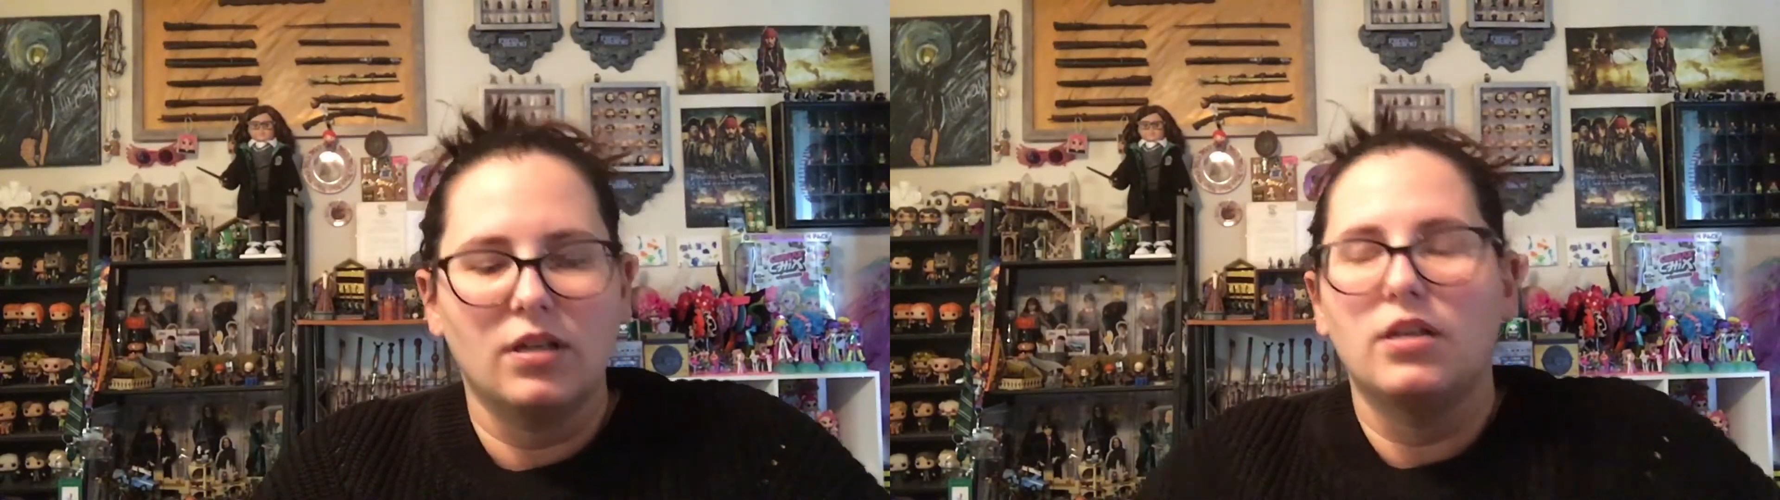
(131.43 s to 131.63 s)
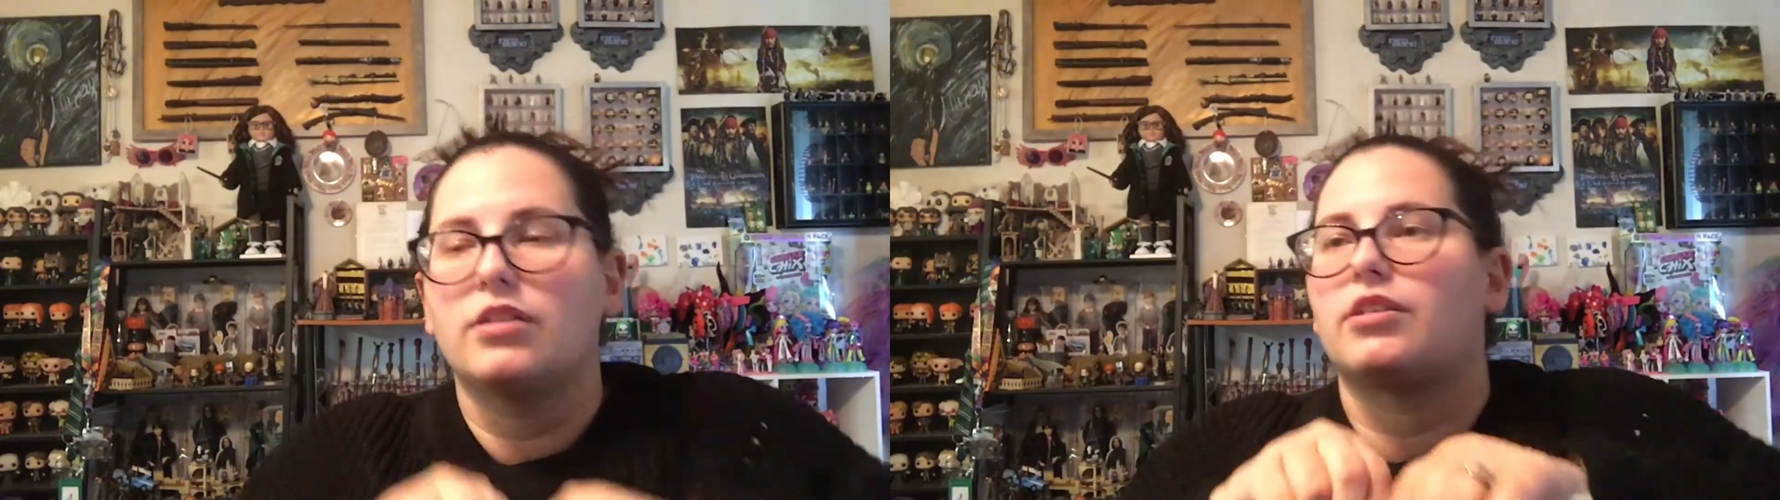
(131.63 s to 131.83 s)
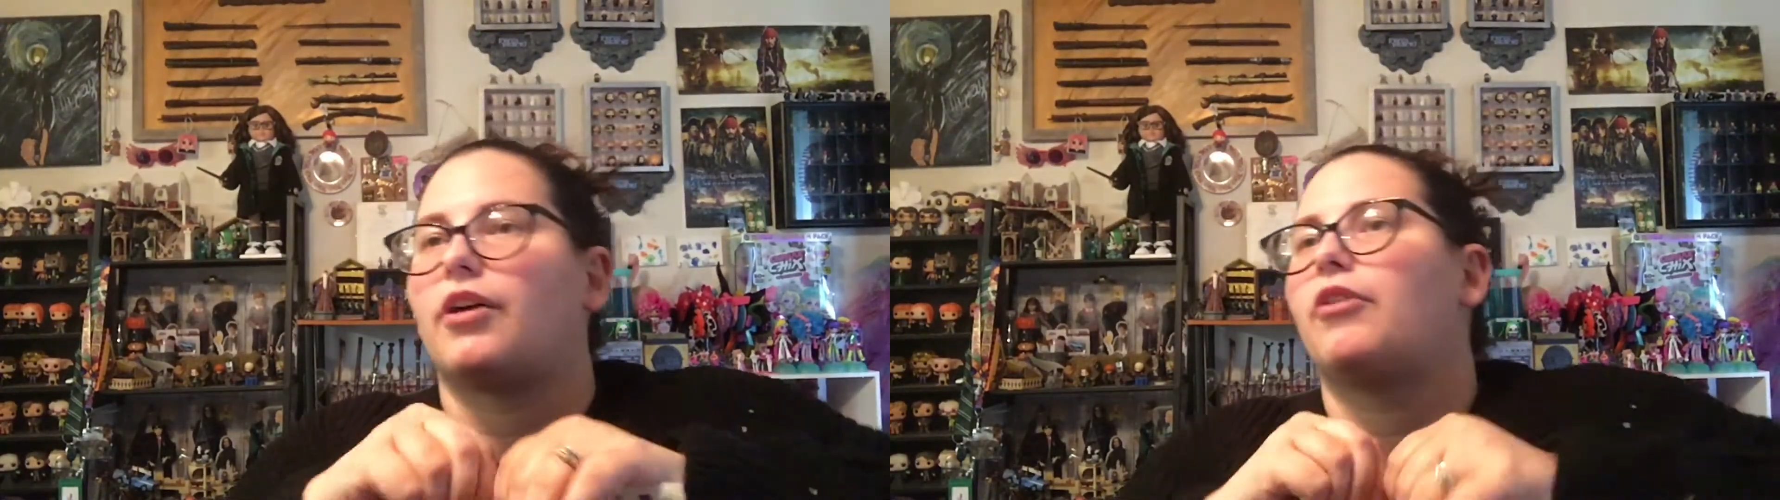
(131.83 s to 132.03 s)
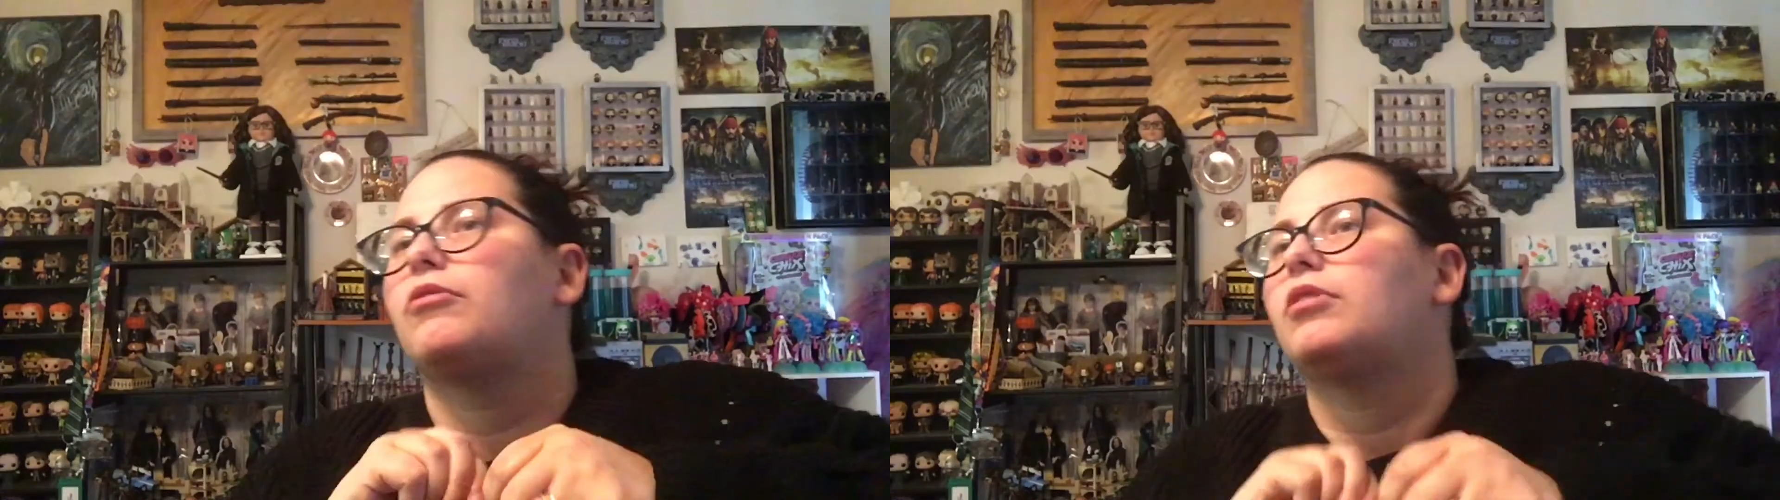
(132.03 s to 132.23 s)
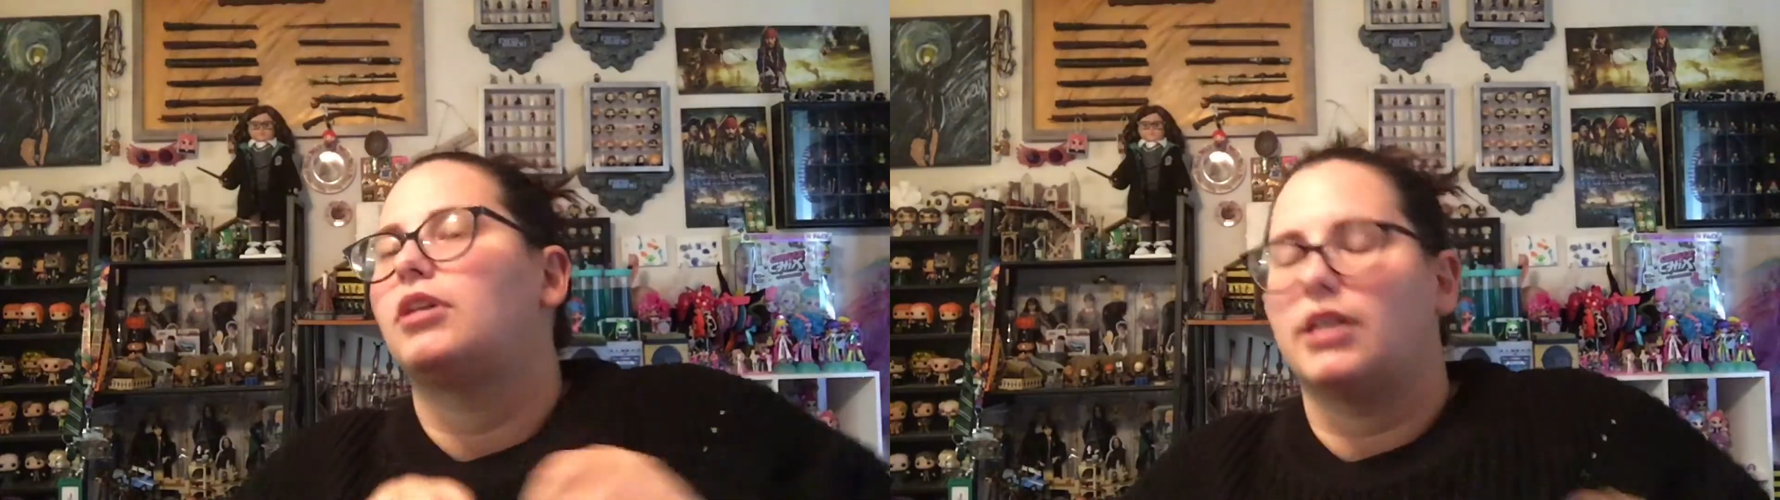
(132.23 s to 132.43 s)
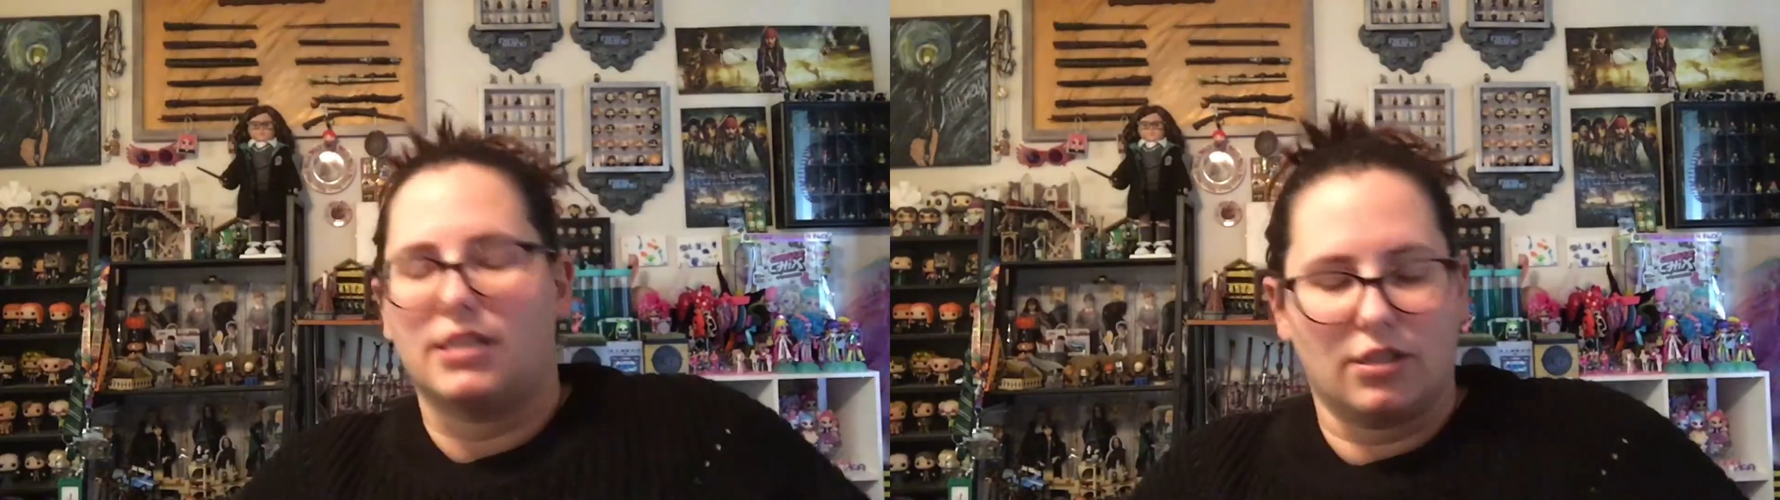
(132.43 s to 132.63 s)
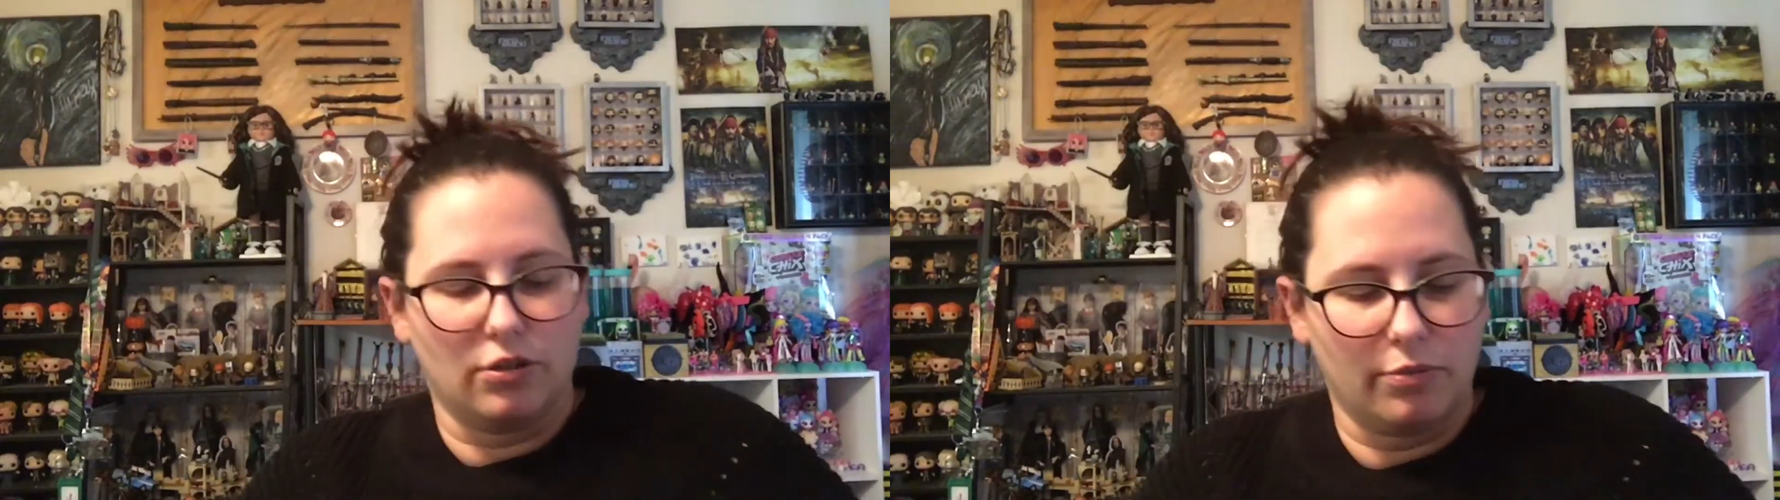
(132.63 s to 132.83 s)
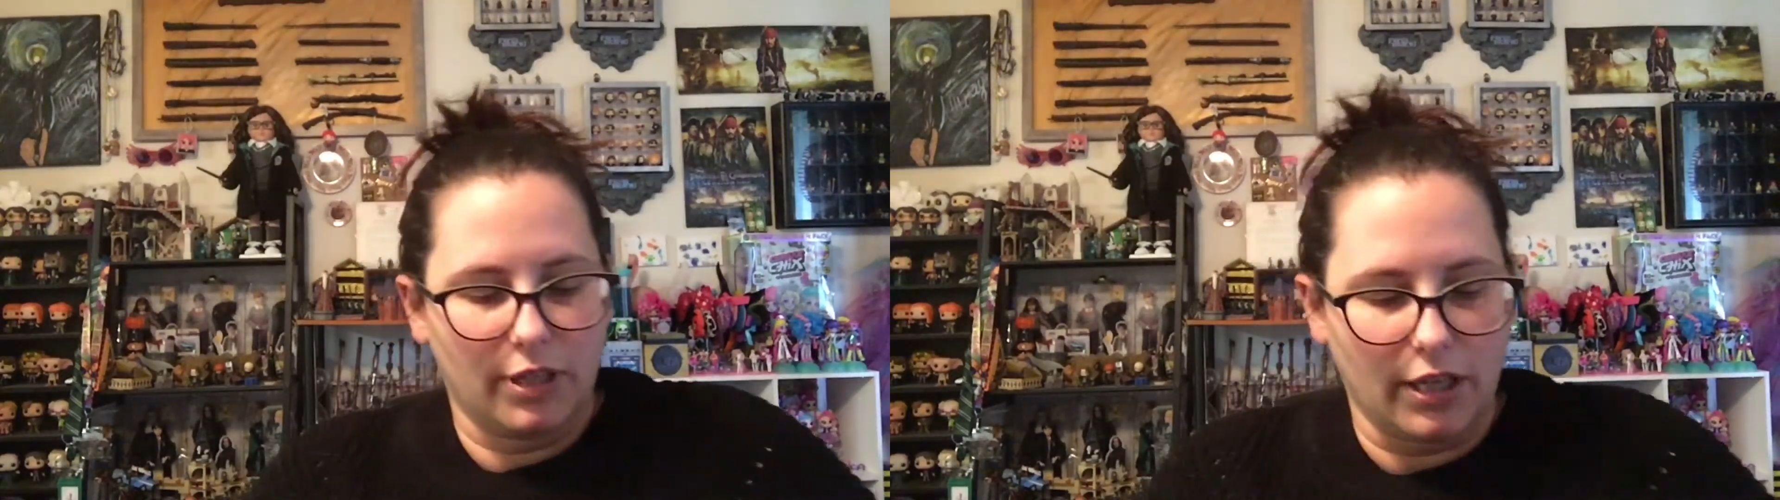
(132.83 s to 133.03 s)
So let's see who
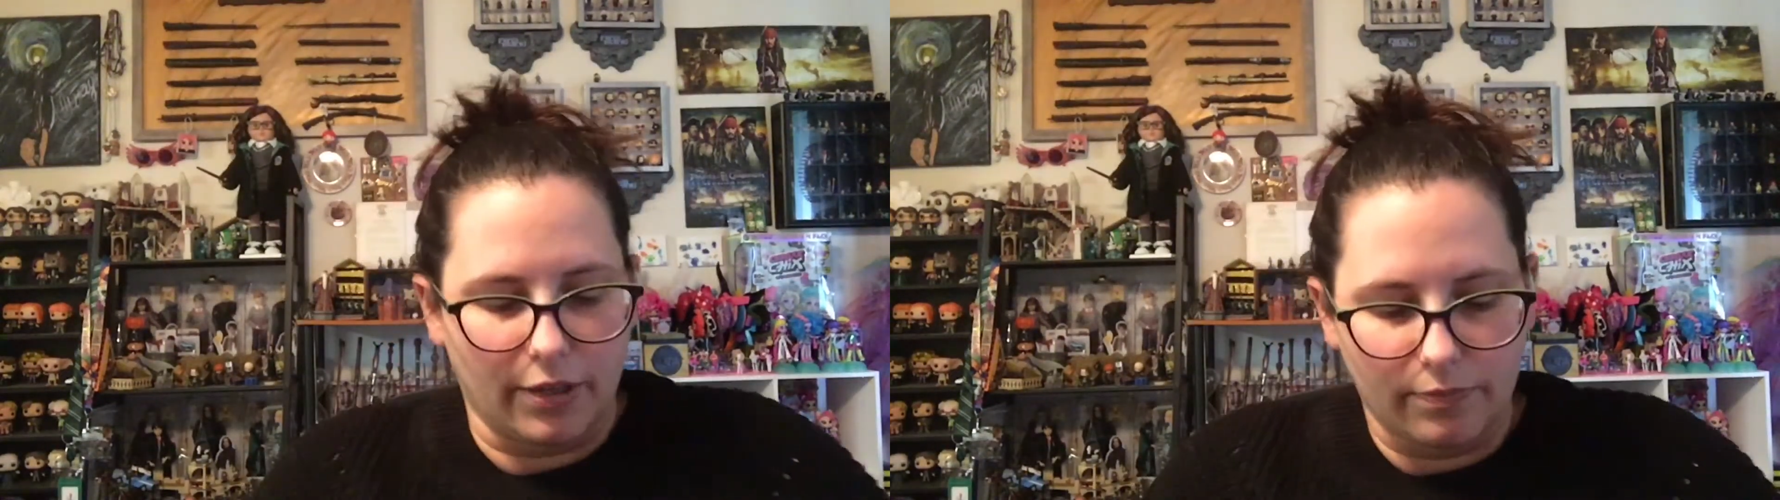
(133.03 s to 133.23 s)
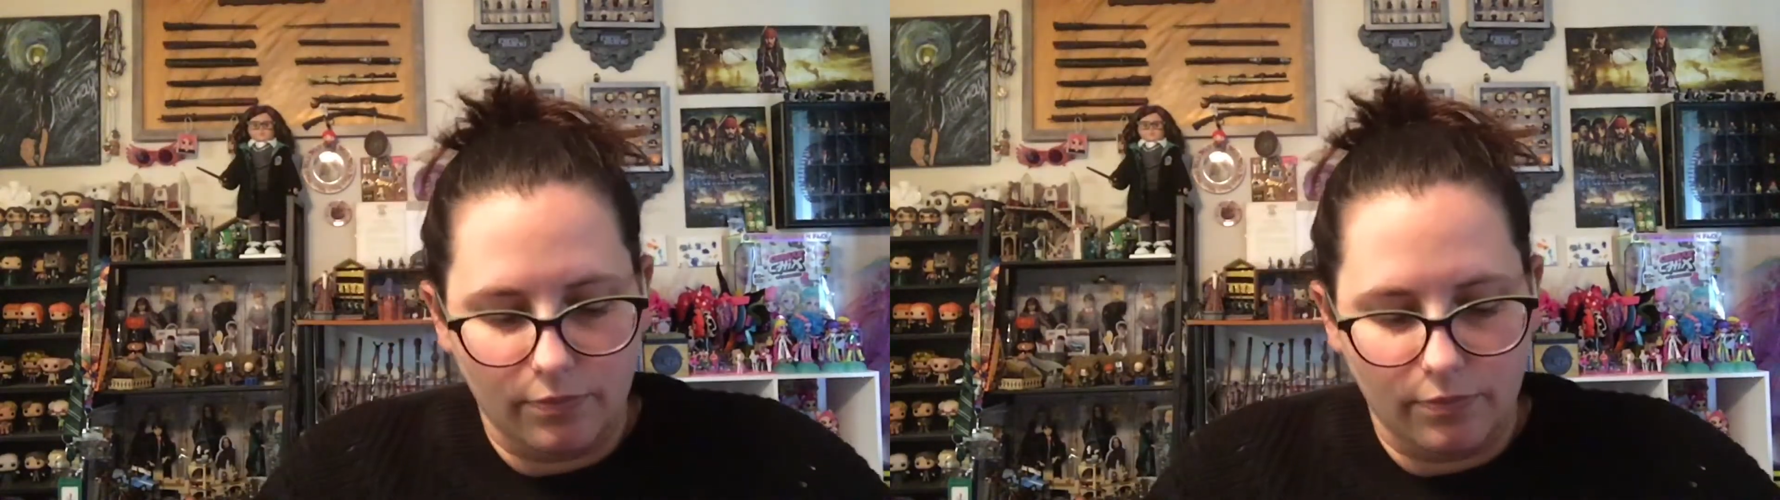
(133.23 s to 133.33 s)
we get.